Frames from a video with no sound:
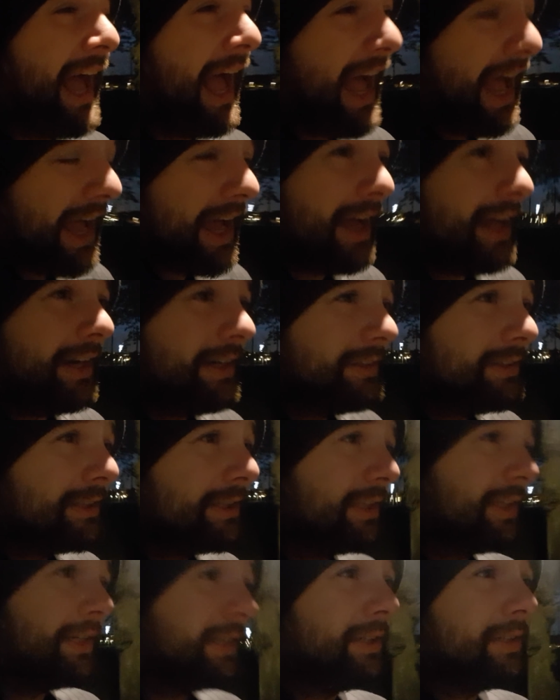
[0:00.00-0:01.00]
And
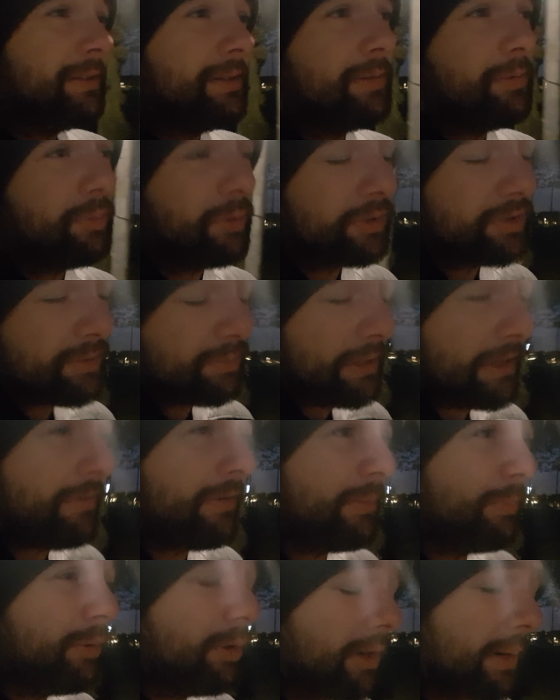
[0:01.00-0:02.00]
what's
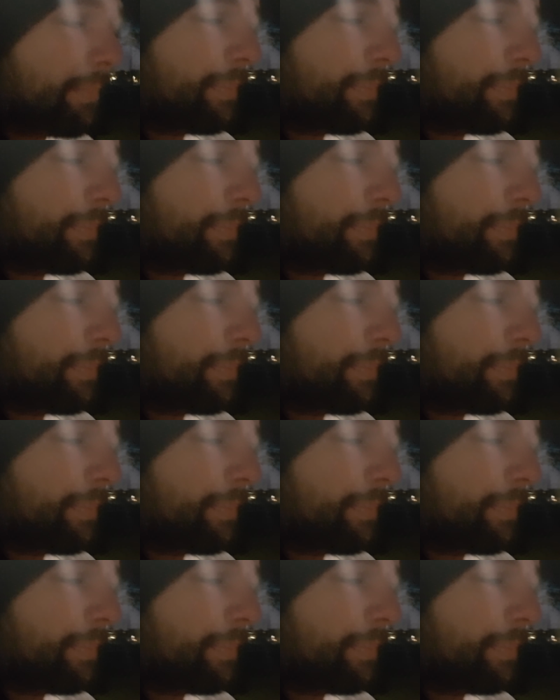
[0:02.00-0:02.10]
even more